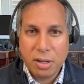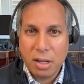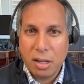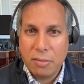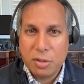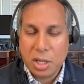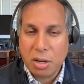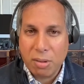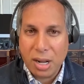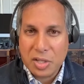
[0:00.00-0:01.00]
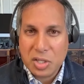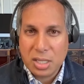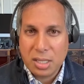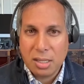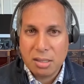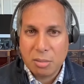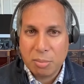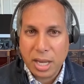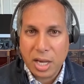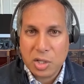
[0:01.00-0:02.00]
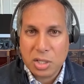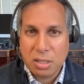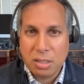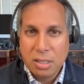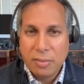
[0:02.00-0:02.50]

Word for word: of generosity and compassion